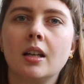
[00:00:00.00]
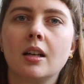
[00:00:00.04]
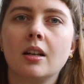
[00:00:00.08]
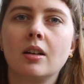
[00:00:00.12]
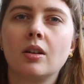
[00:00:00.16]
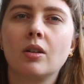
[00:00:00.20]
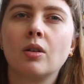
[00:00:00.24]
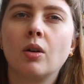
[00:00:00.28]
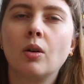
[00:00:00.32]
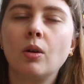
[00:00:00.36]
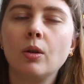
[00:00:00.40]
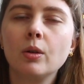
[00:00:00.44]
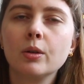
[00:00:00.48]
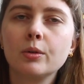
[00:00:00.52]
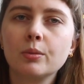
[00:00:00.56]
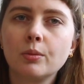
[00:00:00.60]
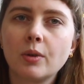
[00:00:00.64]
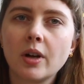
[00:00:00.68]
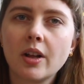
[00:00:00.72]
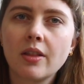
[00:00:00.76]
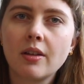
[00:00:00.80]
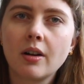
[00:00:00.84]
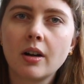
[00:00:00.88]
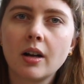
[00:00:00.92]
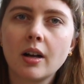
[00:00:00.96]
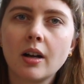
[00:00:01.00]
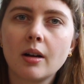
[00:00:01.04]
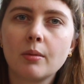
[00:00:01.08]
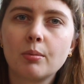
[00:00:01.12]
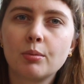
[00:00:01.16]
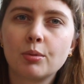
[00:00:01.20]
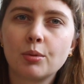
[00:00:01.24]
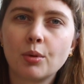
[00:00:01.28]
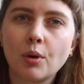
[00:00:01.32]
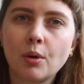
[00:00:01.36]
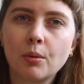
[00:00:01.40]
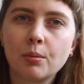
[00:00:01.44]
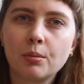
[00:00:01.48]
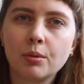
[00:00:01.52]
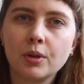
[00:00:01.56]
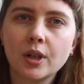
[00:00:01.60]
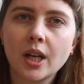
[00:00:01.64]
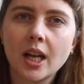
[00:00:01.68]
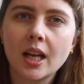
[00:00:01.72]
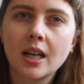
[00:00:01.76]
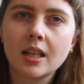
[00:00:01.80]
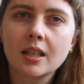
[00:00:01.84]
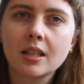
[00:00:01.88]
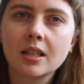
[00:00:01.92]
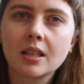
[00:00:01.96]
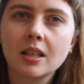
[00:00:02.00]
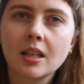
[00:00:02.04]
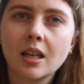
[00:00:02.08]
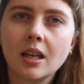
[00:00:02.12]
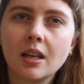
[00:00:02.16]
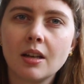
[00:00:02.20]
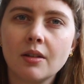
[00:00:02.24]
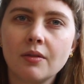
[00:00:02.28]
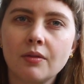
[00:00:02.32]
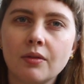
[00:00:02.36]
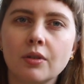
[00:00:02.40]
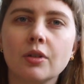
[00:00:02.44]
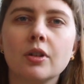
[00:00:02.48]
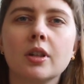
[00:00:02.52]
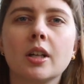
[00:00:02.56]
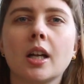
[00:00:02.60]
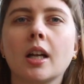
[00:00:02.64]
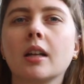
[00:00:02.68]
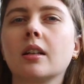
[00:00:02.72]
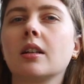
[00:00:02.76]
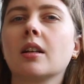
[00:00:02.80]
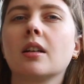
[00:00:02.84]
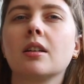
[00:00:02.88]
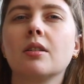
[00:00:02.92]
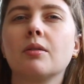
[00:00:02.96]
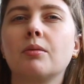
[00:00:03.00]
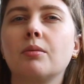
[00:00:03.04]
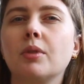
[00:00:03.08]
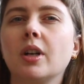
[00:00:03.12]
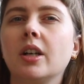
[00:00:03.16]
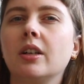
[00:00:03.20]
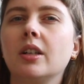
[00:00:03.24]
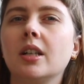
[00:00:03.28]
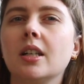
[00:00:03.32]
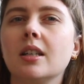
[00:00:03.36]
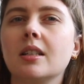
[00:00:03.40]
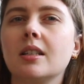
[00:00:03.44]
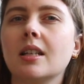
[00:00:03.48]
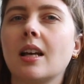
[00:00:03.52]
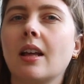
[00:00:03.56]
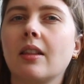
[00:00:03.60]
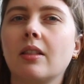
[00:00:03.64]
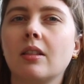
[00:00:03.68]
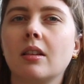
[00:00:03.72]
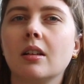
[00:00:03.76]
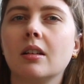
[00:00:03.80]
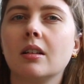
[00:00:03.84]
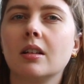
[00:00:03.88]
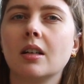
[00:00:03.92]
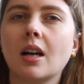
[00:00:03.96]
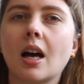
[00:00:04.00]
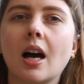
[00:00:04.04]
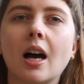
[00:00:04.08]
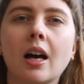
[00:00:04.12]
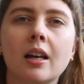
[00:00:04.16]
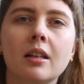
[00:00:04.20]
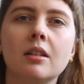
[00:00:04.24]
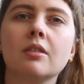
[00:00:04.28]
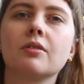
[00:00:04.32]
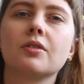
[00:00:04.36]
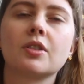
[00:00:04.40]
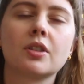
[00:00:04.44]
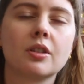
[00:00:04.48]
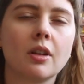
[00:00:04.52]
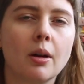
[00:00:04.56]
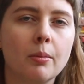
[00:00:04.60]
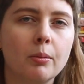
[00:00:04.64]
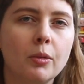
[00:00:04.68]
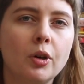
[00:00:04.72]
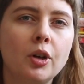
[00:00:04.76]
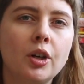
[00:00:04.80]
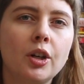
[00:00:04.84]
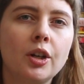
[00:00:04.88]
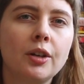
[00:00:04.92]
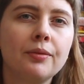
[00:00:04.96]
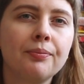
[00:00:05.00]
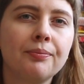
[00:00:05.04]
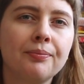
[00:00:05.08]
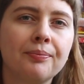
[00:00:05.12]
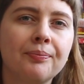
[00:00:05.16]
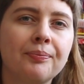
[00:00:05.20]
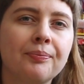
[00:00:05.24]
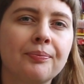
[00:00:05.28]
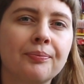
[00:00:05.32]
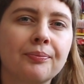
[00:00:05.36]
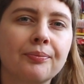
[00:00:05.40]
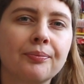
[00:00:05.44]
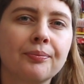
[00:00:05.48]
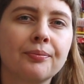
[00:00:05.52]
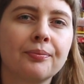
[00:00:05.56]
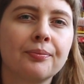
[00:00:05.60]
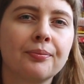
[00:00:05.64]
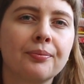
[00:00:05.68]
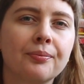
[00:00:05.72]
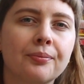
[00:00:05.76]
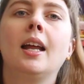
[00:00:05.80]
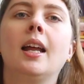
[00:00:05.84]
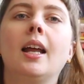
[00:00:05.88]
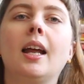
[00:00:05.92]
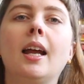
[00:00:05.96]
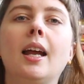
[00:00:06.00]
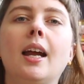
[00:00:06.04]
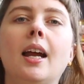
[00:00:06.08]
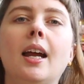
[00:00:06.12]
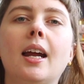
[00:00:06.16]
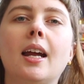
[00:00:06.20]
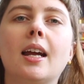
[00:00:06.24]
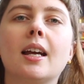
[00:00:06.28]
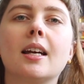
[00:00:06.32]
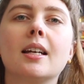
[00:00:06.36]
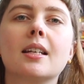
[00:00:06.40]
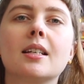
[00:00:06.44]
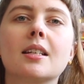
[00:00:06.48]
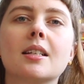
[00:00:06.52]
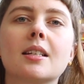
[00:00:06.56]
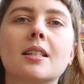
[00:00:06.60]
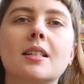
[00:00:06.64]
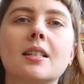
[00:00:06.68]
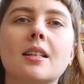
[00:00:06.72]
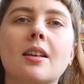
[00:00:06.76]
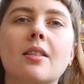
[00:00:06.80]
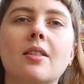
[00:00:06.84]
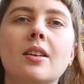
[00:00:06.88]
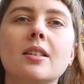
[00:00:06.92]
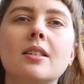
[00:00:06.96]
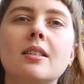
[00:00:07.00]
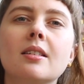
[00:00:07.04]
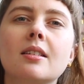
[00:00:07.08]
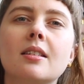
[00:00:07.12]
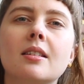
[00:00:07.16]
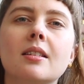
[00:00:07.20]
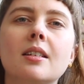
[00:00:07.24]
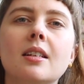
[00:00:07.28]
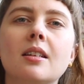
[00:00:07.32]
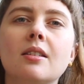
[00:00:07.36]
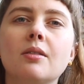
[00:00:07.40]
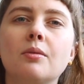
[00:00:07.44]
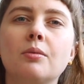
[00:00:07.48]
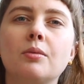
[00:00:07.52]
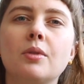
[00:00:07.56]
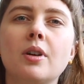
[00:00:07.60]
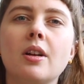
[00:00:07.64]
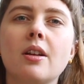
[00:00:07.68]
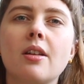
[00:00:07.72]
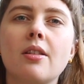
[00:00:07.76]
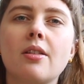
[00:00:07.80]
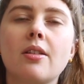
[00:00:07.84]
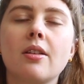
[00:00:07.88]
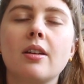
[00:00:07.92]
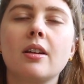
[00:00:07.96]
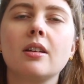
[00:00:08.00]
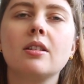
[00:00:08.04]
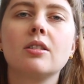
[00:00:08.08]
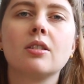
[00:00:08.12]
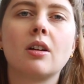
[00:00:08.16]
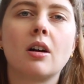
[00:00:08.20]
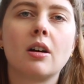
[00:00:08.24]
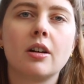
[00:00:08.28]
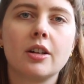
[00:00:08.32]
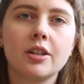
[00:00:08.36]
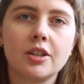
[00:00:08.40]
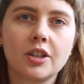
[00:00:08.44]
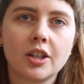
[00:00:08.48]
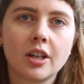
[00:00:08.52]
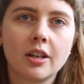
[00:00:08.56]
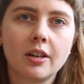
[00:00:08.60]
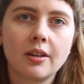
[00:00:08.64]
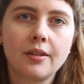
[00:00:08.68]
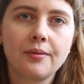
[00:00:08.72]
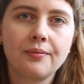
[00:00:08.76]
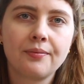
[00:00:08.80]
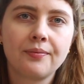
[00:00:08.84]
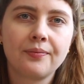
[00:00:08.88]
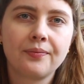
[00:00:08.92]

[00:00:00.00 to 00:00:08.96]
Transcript: cold weather appropriate if you're not gonna wear it at the height of summer. And this is knit with intarsia.